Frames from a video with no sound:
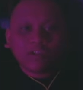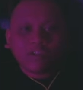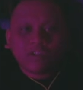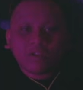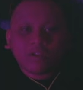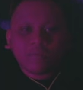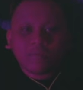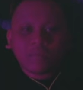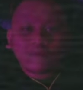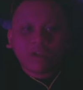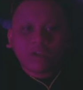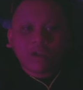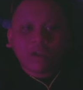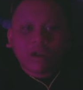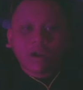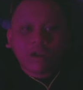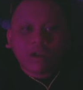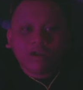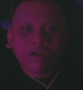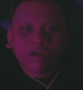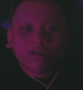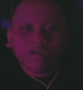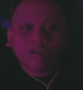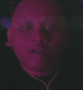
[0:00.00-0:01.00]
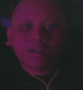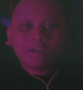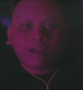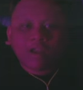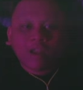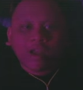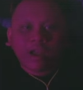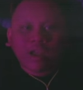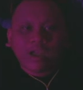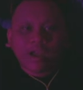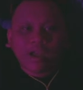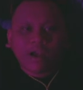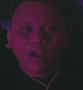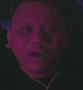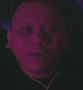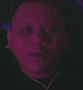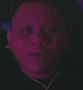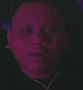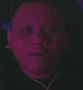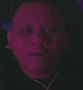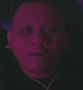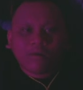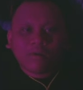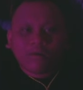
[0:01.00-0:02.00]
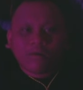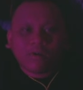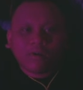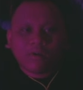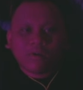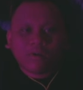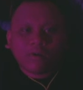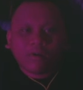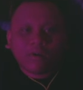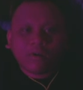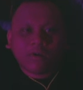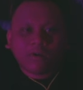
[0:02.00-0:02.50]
know you see me hurting now.